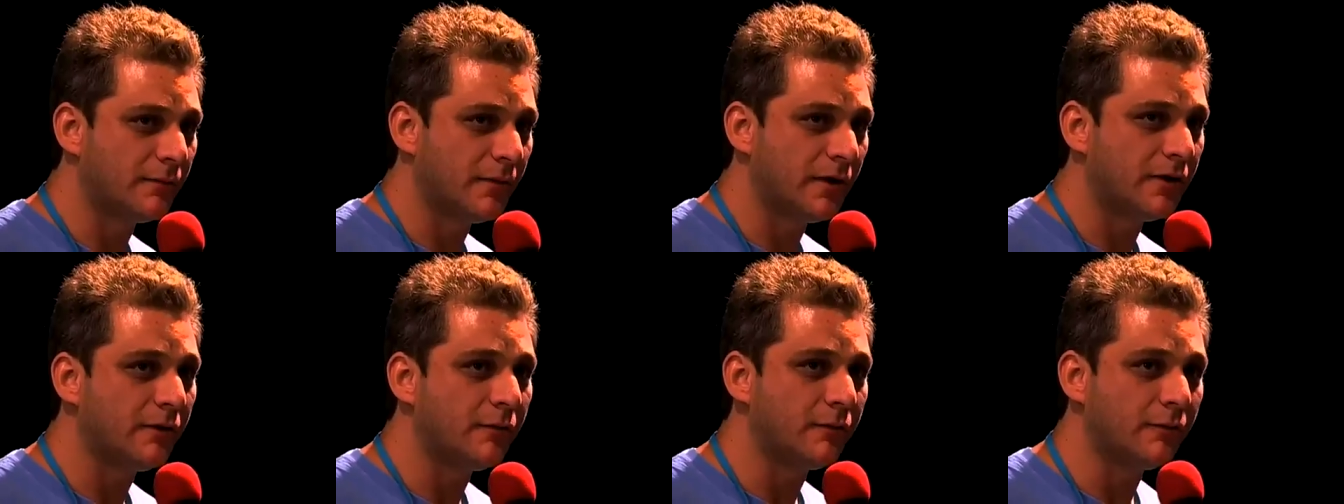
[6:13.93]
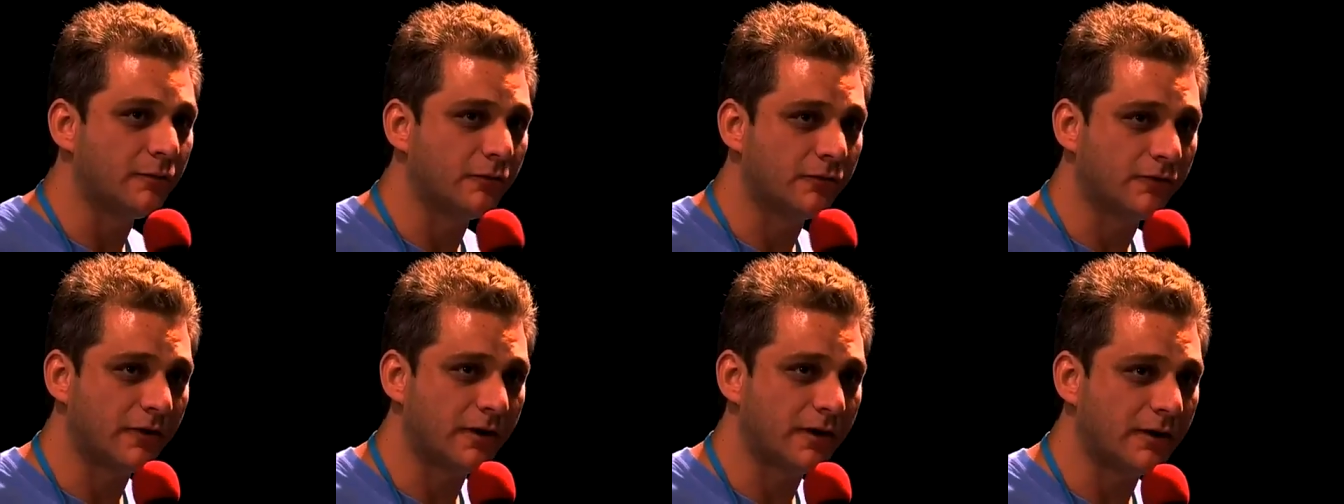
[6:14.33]
new
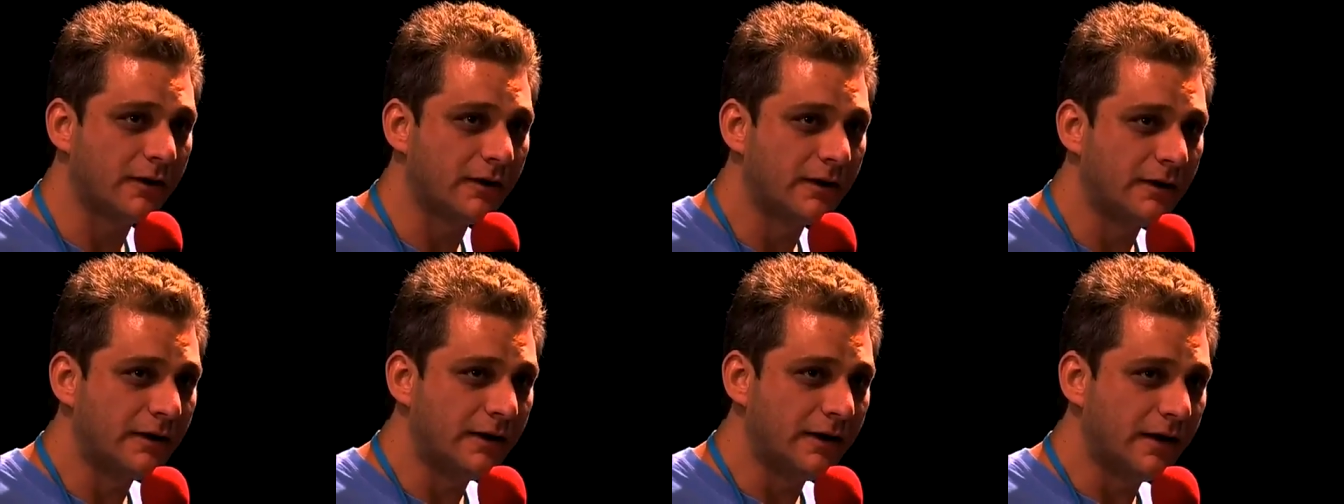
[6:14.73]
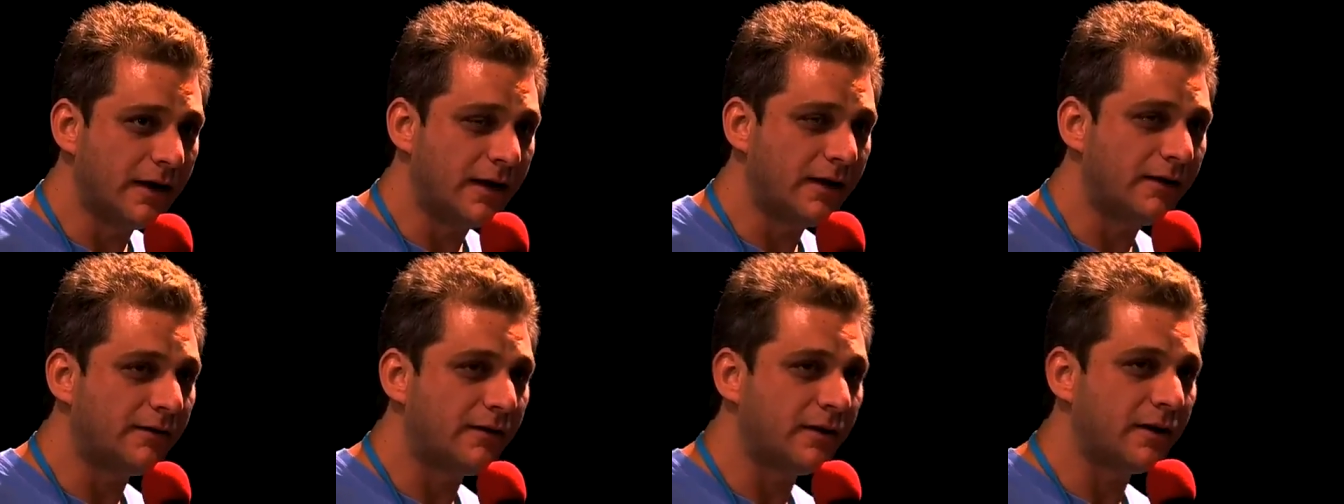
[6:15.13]
shrink
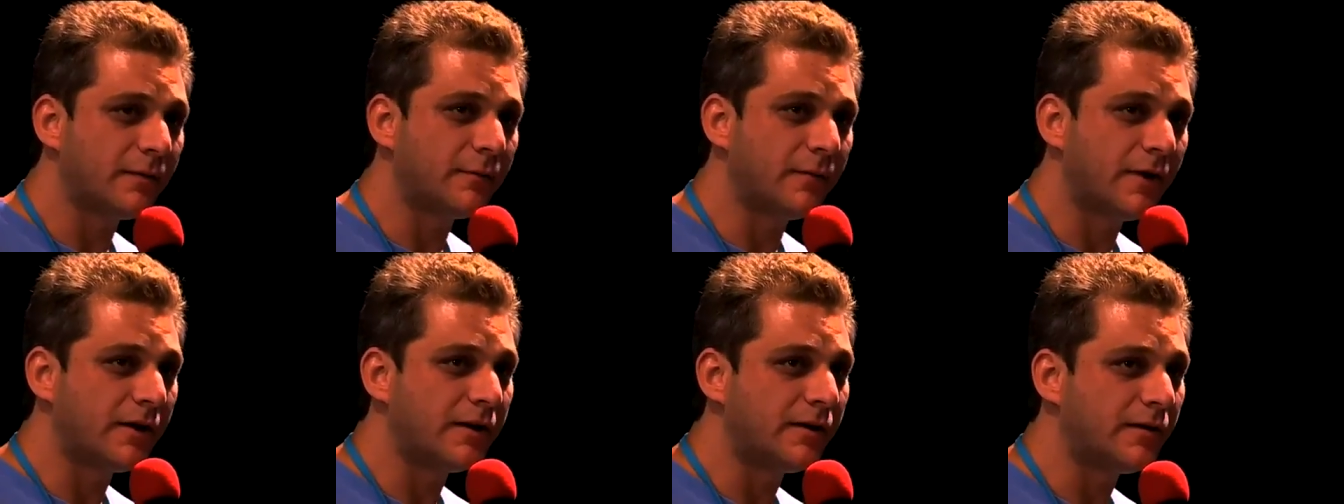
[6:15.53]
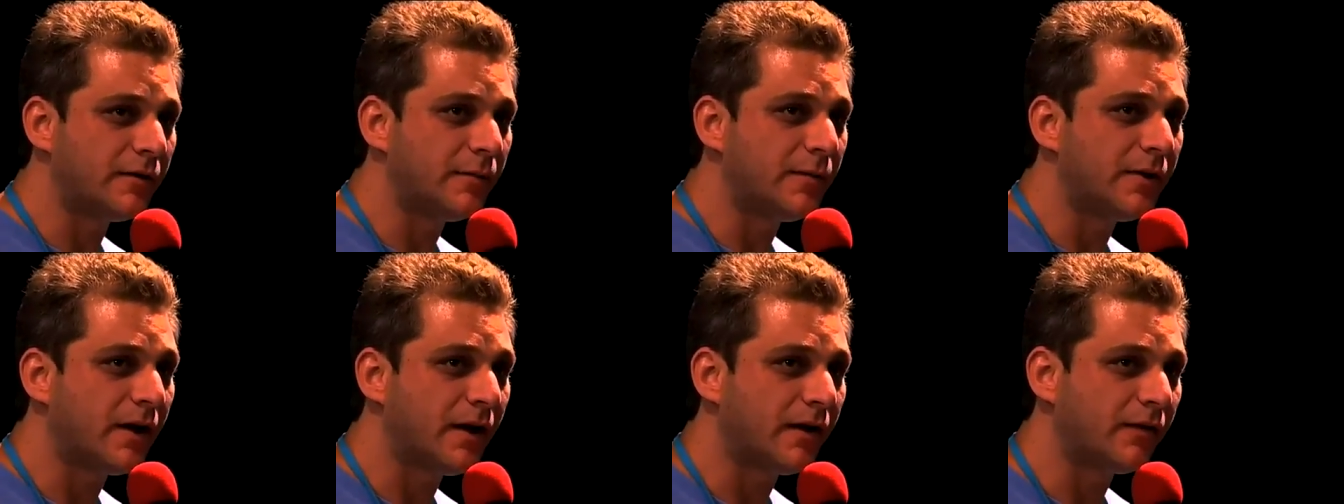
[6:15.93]
and saying I'm ready to
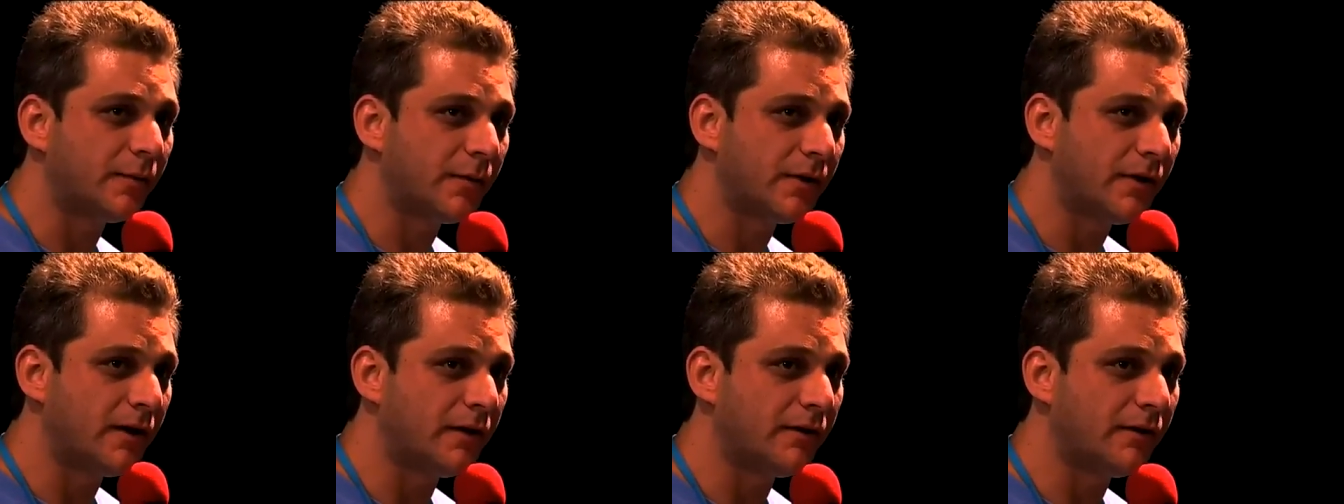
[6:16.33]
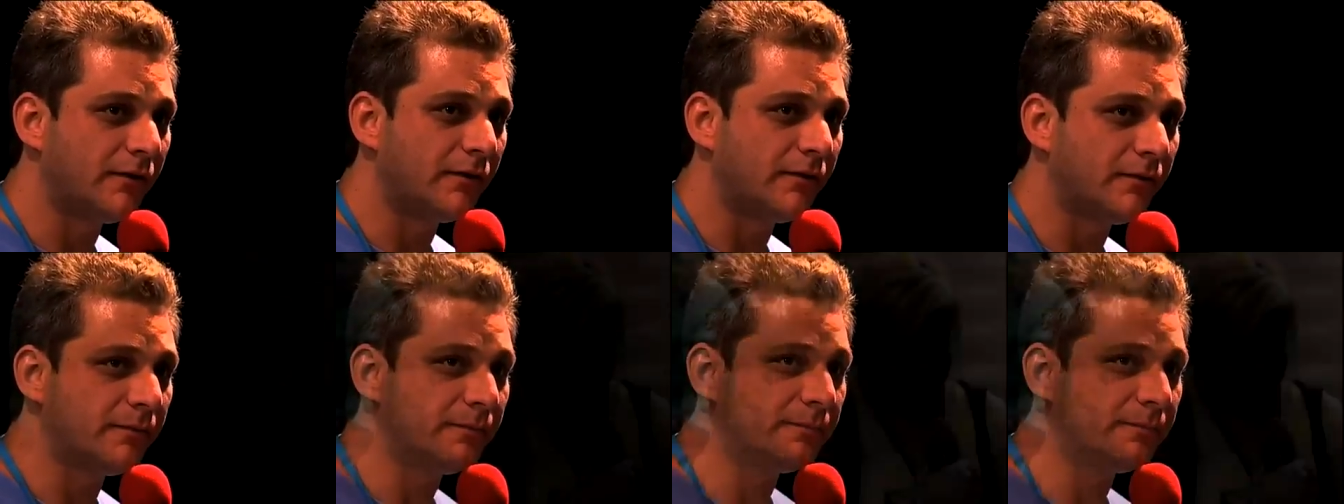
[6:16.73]
be hospitalized.